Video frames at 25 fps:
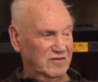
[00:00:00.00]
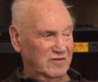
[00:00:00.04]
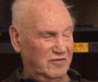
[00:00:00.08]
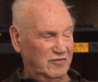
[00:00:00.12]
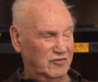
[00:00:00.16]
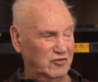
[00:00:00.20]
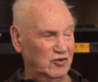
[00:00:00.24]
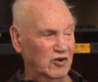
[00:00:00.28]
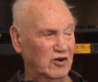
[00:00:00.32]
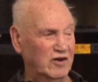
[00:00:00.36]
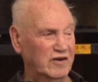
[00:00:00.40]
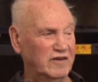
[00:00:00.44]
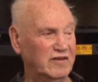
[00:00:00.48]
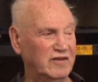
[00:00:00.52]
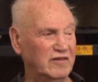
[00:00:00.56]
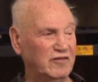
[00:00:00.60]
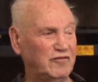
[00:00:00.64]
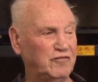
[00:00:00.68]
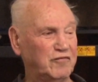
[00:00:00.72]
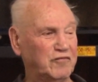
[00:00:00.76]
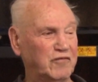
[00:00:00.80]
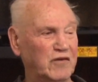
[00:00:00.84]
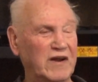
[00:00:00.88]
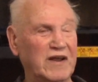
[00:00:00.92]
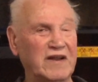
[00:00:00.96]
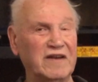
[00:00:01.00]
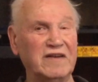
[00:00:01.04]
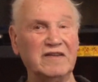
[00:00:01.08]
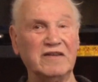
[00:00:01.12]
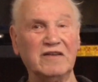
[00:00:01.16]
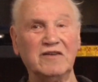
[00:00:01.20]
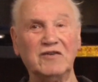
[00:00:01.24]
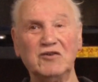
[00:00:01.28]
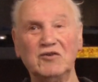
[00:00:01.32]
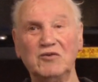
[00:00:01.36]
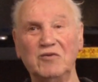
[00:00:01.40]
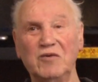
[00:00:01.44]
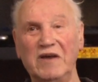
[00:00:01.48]
thought his friend
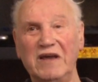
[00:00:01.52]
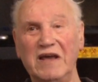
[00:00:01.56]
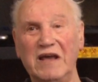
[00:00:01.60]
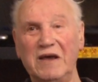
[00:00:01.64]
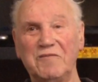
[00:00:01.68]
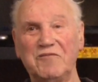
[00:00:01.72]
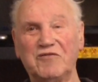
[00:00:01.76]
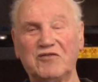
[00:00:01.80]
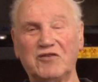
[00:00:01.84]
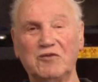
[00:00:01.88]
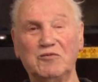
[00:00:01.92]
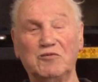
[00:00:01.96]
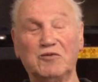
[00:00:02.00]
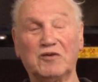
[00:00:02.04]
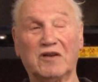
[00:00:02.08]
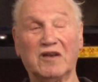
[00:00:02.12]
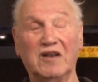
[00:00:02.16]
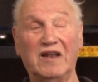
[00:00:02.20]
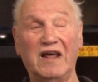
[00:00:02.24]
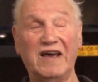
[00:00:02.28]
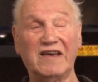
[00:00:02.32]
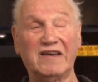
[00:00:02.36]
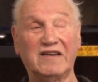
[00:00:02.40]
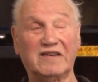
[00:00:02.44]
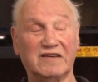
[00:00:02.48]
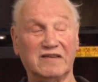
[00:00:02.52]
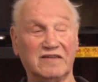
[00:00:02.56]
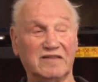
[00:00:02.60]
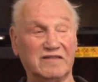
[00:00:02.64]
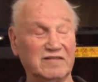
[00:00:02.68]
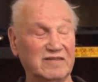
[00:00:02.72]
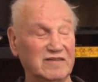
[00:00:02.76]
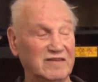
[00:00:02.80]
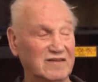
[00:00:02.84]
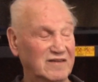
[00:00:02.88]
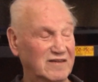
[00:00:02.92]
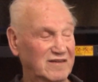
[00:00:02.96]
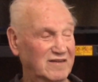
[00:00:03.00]
in New Hampshire would like it.
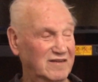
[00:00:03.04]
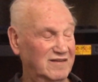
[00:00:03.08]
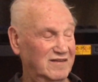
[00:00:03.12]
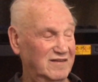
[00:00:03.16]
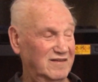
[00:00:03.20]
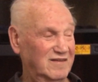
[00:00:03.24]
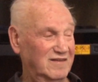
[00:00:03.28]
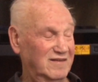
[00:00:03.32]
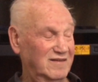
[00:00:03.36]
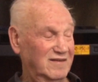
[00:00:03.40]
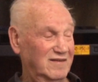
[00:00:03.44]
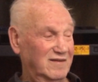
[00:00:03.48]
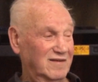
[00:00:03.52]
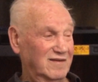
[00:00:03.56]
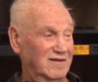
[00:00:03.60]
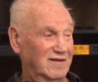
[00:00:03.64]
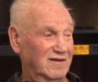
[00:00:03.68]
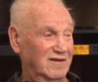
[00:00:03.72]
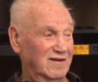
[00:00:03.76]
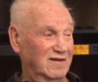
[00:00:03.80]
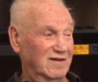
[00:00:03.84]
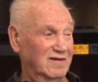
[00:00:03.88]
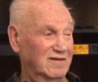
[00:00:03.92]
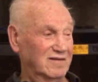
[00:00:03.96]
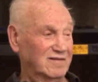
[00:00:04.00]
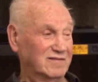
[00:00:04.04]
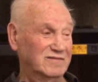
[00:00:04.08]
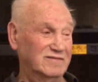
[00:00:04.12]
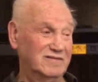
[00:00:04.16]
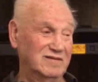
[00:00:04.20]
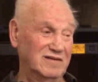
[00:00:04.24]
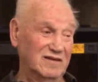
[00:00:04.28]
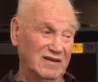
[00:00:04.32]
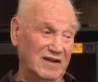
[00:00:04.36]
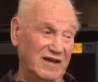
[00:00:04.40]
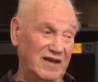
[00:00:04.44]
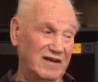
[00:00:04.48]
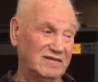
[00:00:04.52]
He
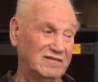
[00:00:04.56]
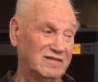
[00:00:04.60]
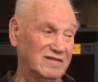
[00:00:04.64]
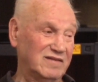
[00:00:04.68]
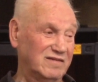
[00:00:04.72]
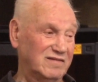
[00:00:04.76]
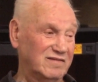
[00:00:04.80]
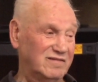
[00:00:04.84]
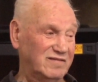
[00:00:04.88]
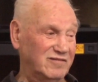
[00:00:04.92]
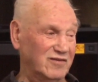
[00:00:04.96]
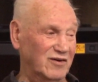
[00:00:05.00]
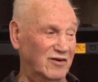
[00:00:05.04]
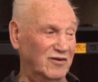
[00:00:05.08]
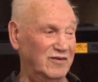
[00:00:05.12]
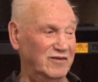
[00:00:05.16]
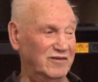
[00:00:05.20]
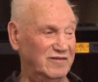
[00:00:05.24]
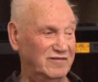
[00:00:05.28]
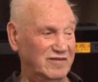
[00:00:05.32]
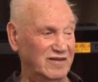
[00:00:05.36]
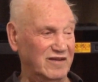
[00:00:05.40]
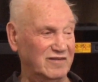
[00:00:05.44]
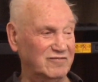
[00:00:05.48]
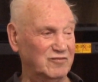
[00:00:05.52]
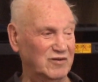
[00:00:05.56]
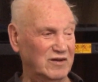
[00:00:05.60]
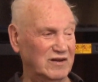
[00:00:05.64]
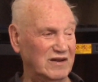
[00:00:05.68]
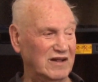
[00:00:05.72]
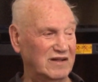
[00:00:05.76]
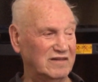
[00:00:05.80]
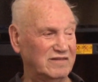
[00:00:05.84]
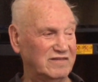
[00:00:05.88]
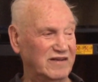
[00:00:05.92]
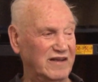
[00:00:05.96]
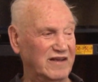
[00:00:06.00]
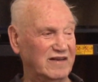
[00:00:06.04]
liked it, so he said, well,
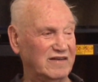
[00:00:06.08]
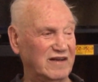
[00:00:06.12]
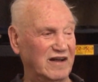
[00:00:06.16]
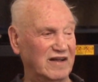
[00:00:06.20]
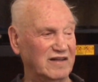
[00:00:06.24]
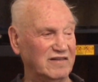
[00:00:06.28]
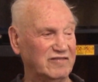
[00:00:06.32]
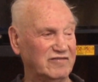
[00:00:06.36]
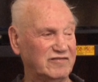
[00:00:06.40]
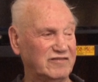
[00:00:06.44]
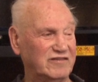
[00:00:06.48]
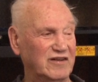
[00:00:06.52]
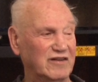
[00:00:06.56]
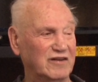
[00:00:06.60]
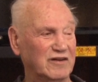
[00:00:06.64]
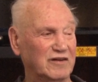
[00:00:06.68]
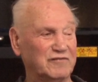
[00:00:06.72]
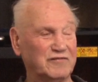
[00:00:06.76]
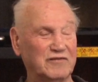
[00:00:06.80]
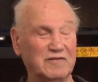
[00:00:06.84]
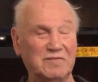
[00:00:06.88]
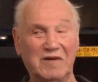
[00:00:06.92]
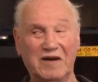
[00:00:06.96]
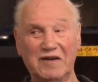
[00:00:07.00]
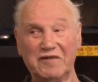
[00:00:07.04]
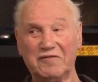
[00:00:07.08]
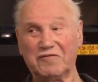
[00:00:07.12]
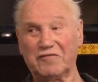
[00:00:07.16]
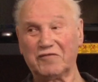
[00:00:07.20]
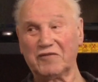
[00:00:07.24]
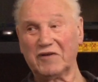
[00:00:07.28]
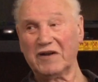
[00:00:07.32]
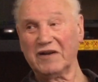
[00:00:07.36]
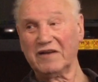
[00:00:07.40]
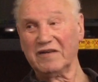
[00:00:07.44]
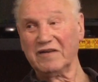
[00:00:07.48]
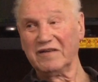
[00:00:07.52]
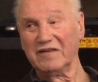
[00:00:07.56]
I'll steal it from my
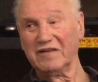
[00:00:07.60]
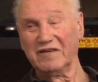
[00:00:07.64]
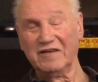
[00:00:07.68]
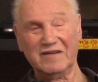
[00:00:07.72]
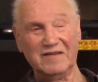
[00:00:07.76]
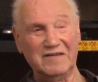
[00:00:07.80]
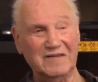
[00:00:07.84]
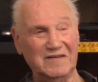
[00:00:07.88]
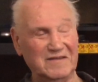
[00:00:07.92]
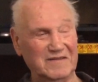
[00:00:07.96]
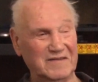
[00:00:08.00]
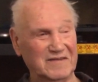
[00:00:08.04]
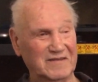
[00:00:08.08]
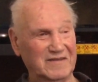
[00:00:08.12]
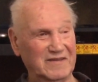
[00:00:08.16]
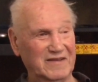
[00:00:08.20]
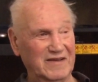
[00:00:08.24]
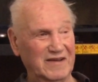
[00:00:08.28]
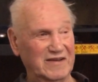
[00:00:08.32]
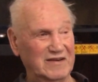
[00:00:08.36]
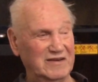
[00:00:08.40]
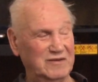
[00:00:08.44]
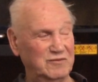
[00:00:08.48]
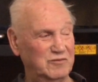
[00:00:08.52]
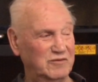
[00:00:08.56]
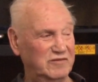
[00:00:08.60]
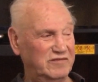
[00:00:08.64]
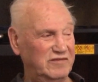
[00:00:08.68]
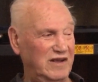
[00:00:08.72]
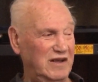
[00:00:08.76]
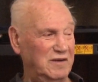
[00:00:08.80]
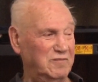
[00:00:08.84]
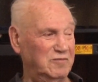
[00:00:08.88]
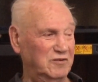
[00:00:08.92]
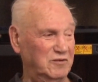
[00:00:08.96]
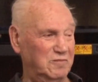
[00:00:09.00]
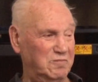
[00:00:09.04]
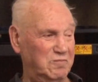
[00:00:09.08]
friend. And he was
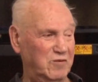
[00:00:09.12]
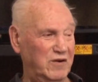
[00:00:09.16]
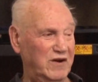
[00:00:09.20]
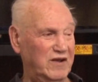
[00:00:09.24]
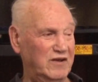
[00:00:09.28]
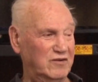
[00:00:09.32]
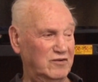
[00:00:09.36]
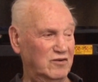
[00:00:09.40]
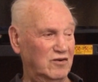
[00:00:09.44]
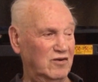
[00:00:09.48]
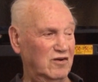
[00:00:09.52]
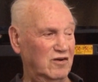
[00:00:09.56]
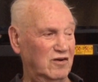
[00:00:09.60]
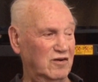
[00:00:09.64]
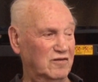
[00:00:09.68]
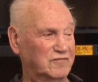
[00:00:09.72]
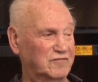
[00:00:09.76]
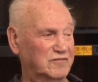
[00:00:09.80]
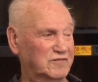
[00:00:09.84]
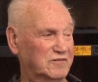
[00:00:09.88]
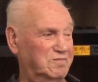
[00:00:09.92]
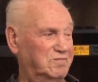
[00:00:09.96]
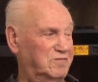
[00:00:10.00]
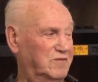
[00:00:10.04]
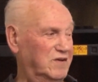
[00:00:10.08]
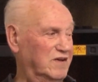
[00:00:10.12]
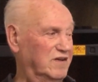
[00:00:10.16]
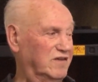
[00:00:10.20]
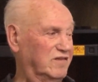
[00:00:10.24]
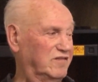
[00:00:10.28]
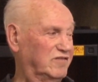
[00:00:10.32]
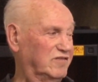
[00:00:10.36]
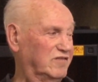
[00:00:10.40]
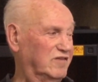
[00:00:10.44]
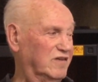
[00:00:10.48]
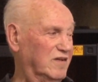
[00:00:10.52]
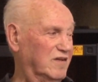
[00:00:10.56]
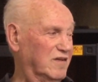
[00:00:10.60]
able to break off the
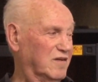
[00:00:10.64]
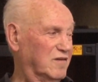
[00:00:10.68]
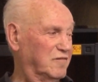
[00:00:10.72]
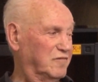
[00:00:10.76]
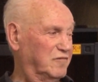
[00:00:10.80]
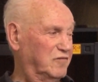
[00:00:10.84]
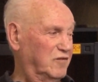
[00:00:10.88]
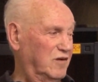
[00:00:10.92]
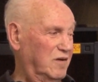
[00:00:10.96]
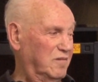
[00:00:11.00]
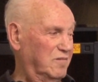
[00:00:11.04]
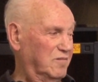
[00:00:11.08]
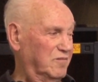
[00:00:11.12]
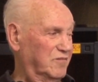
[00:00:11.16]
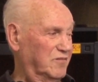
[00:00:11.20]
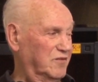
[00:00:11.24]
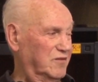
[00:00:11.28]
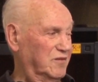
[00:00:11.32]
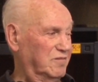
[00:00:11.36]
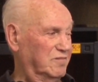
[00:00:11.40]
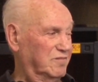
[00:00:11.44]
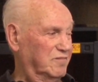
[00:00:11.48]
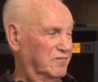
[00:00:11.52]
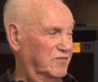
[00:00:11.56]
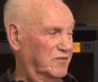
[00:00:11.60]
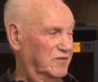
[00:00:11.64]
piece from